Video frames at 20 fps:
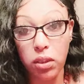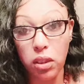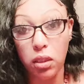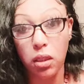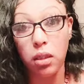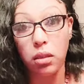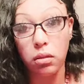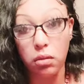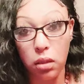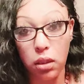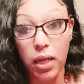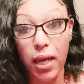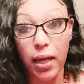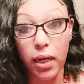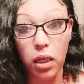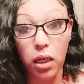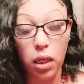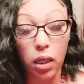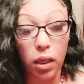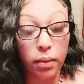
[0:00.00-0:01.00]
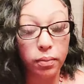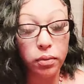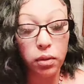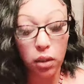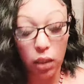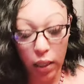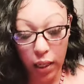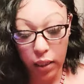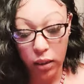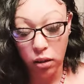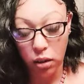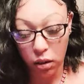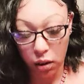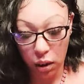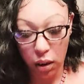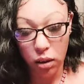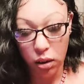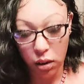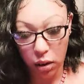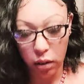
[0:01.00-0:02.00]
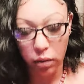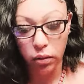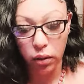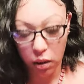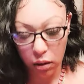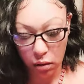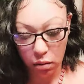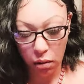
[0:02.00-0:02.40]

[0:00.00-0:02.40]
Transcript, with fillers: to the knight of cups yes it's getting serious